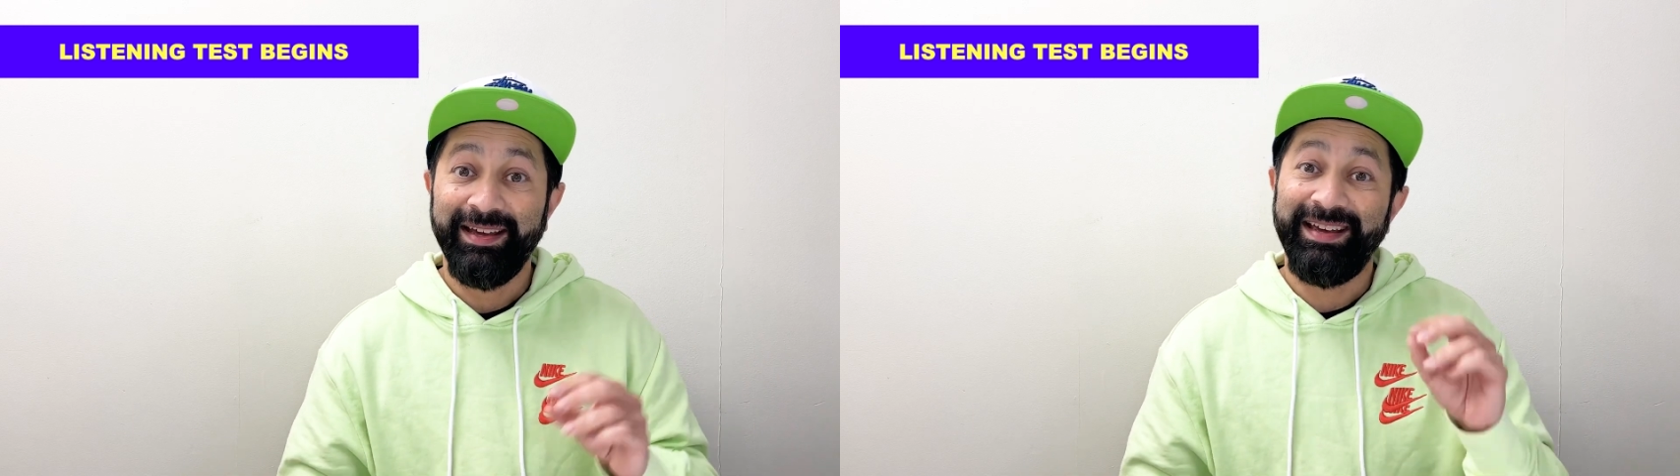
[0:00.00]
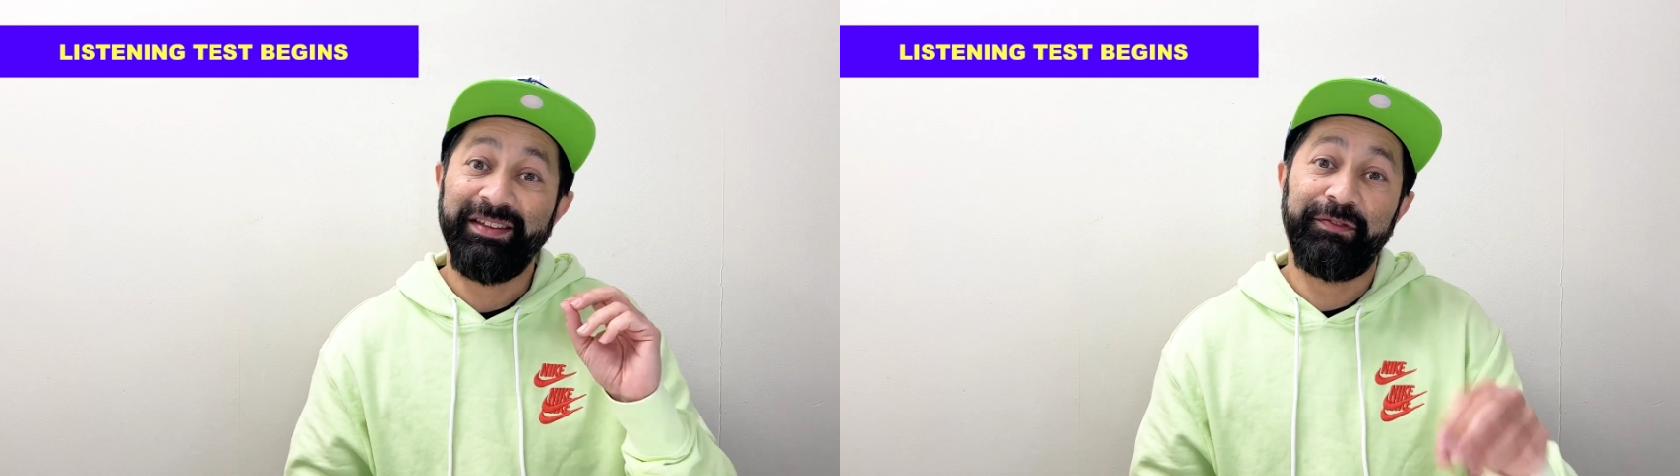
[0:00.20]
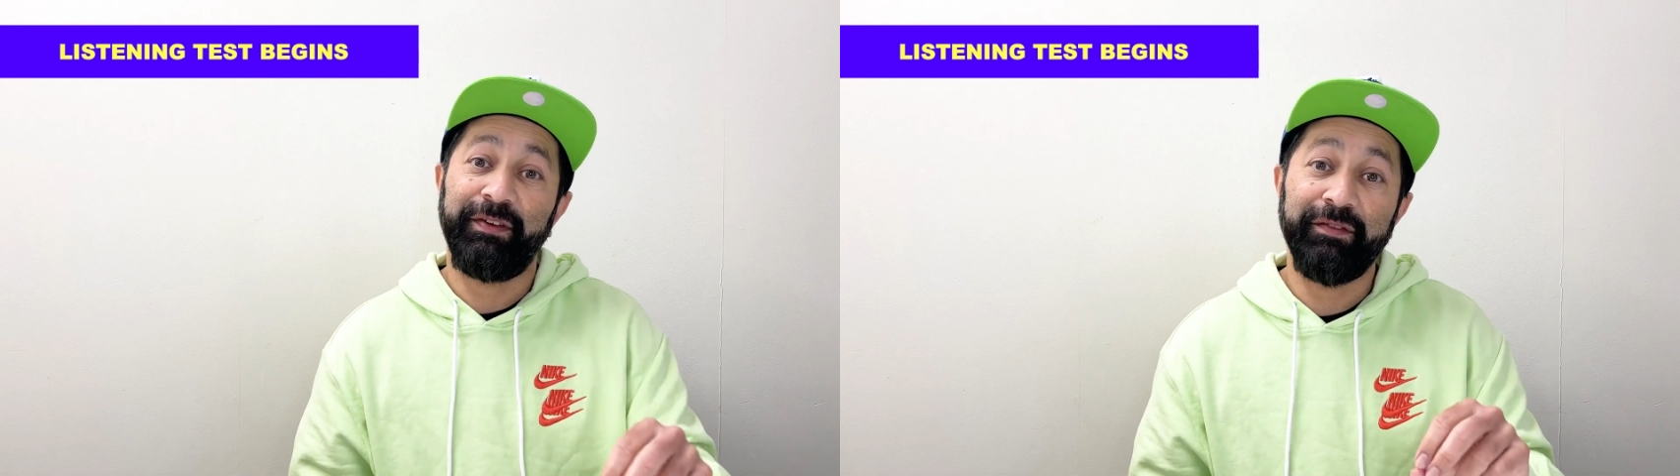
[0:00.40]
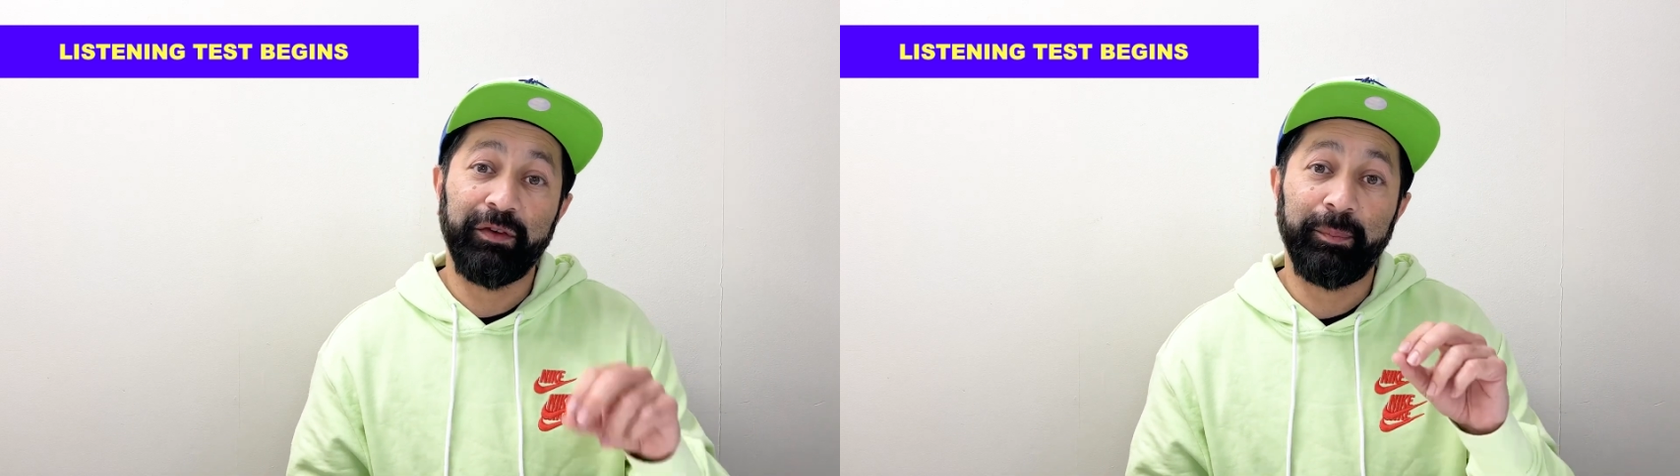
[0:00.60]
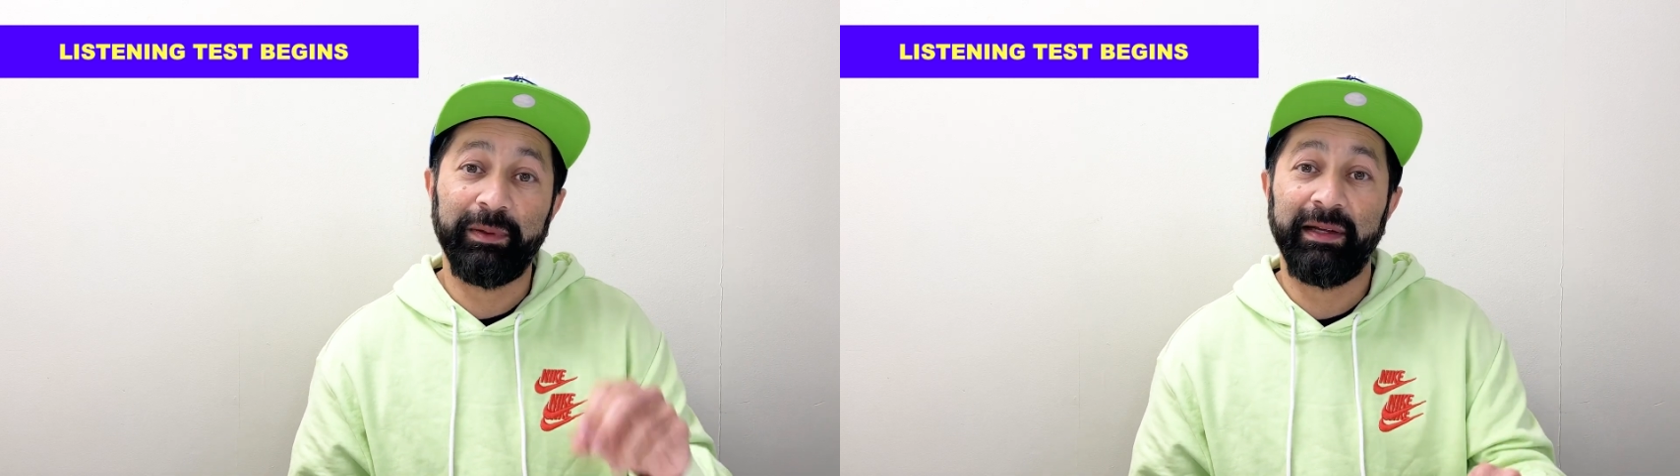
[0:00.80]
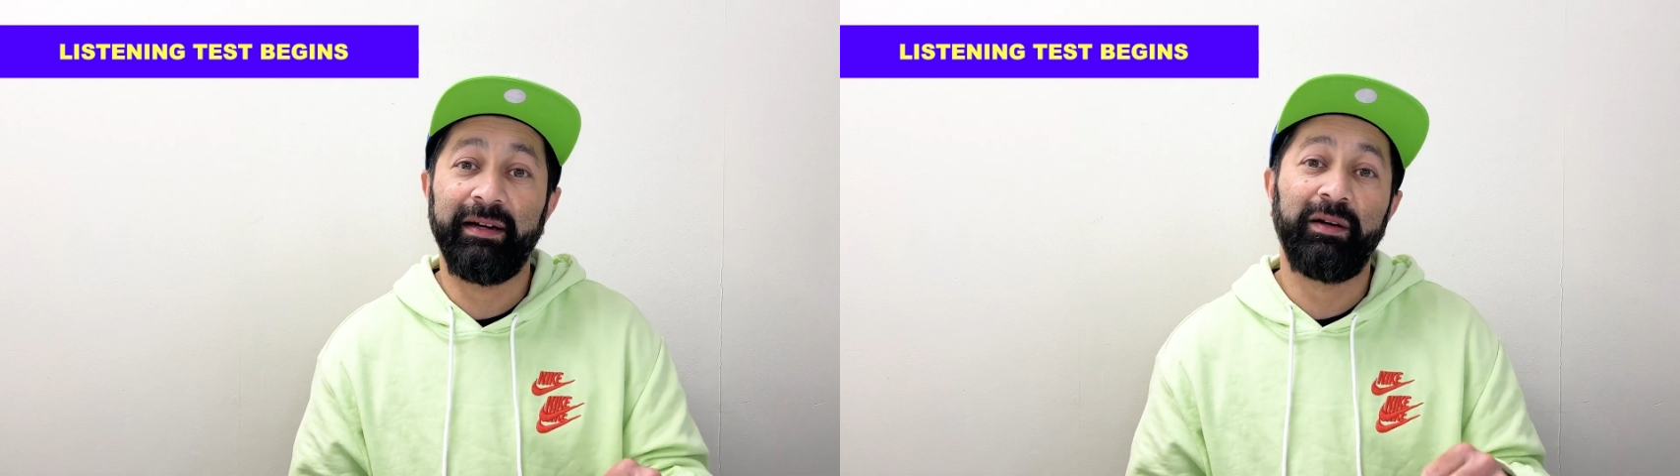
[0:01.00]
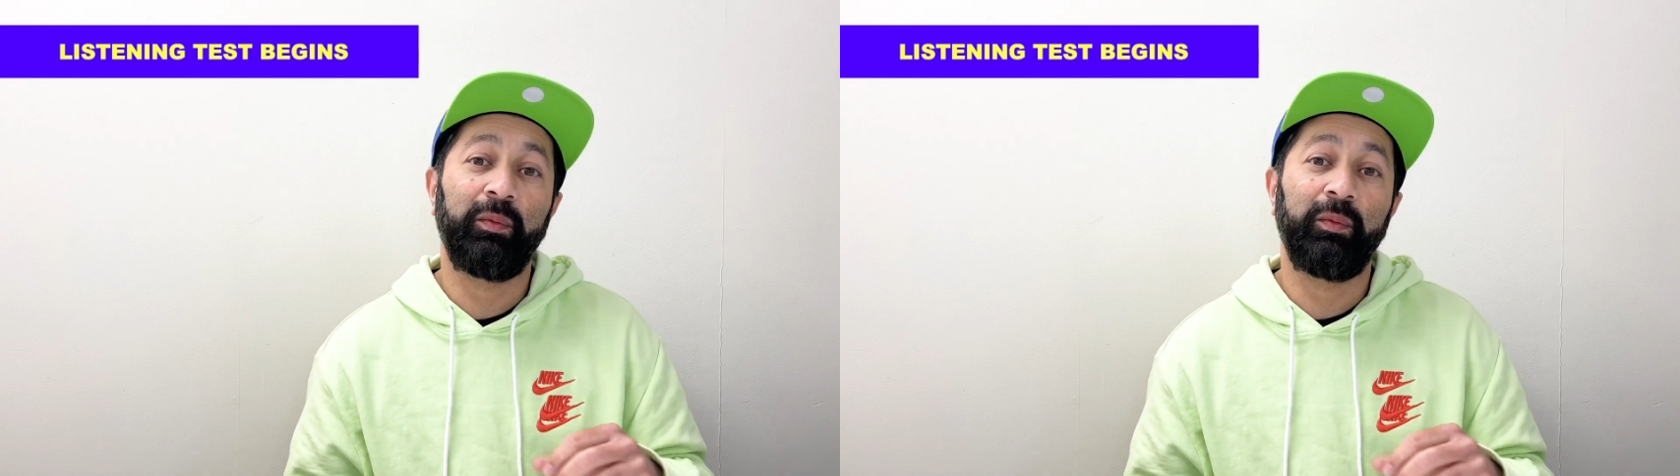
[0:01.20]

His favorite player